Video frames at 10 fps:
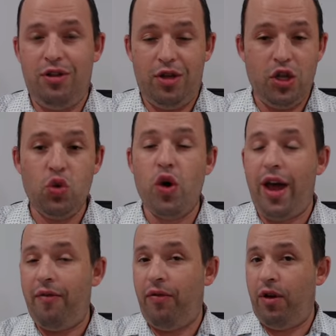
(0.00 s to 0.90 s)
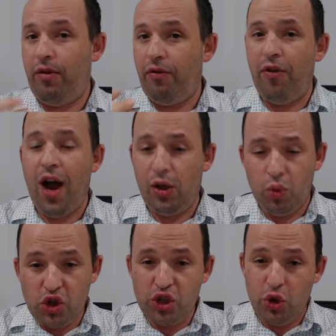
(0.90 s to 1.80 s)
you have file
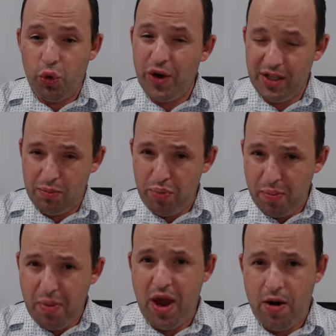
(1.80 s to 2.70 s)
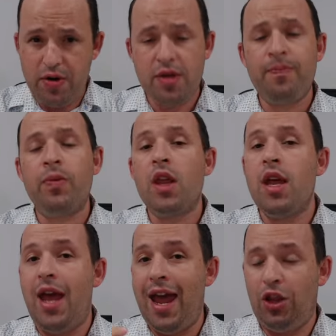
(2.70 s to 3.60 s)
which is already prepared
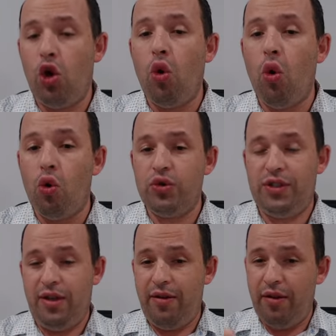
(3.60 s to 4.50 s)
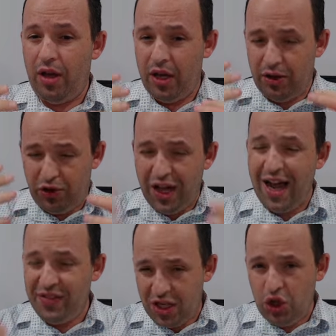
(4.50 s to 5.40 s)
and
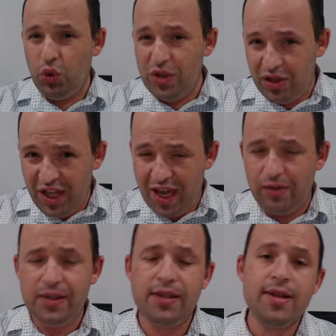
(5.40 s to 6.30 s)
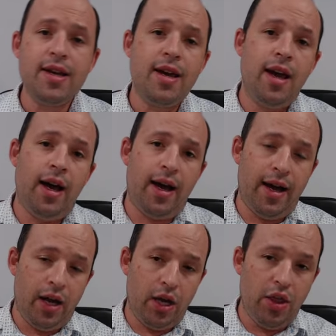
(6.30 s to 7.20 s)
dives into details.
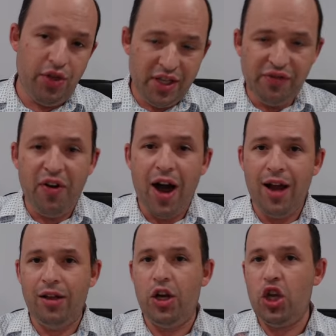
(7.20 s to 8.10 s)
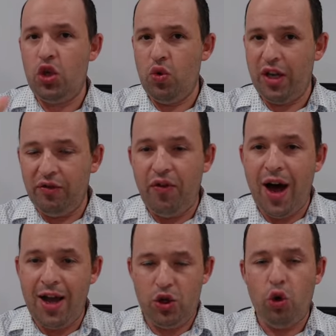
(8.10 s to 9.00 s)
This file you can
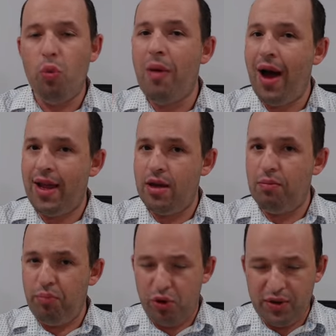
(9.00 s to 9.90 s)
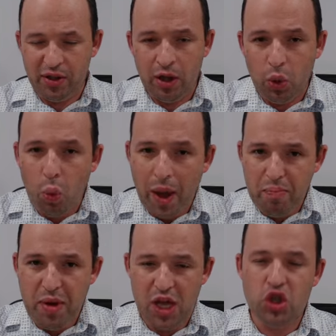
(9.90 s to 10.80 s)
find on my personal
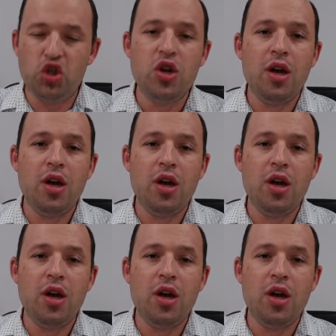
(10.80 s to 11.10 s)
webpage,